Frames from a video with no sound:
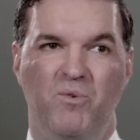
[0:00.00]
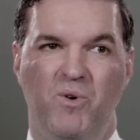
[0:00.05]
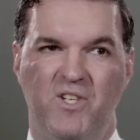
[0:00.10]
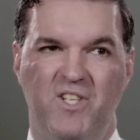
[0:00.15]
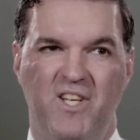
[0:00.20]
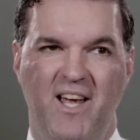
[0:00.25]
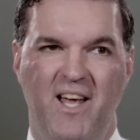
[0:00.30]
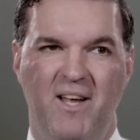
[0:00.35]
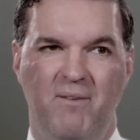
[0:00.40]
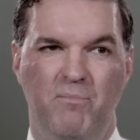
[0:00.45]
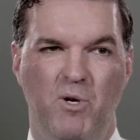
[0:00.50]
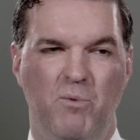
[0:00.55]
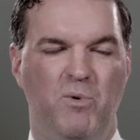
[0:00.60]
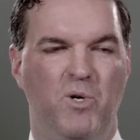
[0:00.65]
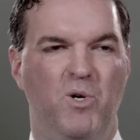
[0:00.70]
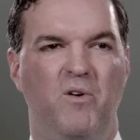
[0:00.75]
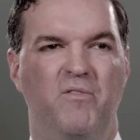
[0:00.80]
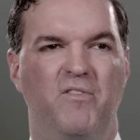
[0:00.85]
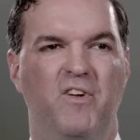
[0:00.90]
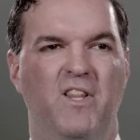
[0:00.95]
once again,
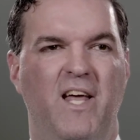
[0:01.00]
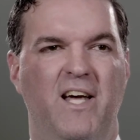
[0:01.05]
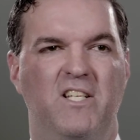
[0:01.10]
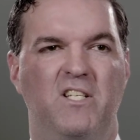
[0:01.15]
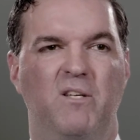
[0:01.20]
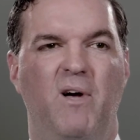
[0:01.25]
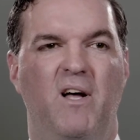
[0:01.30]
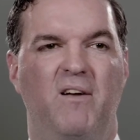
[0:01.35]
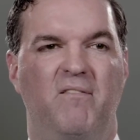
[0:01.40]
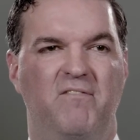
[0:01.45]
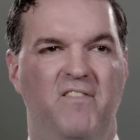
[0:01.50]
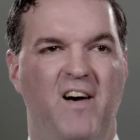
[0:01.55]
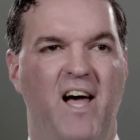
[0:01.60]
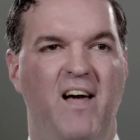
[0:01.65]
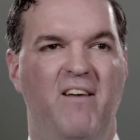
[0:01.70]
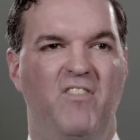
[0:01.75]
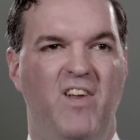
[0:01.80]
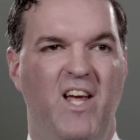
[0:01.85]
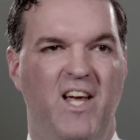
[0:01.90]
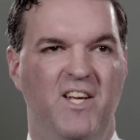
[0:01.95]
buprenorphine lasts about
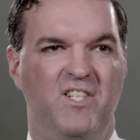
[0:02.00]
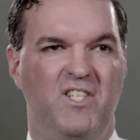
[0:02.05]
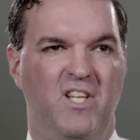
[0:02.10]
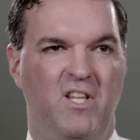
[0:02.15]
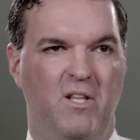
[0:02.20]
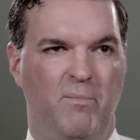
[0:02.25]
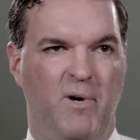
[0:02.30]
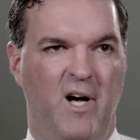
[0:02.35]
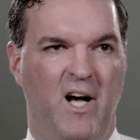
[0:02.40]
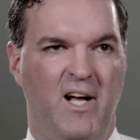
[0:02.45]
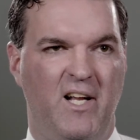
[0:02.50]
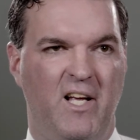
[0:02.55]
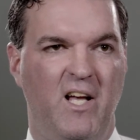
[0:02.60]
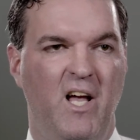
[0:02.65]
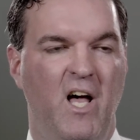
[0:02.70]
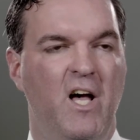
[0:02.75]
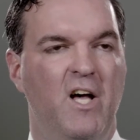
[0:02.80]
5 days in the body.